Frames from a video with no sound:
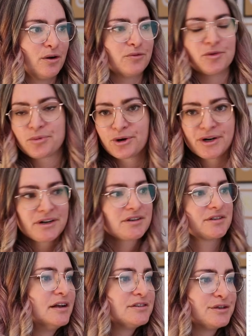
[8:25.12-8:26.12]
of the
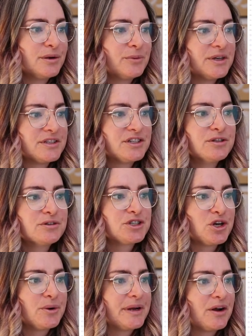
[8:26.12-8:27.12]
product so that we're still
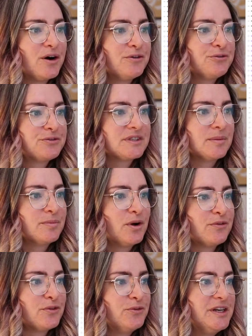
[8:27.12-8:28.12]
showing off some
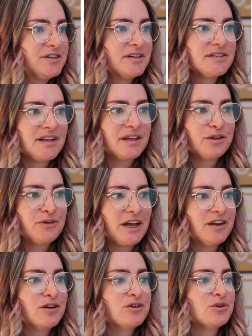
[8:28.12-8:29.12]
of the features like the
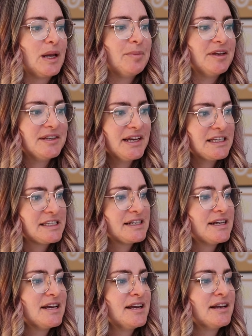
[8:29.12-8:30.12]
fact you can do A-B
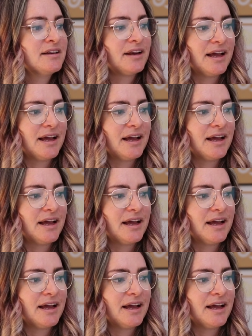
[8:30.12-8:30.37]
testing,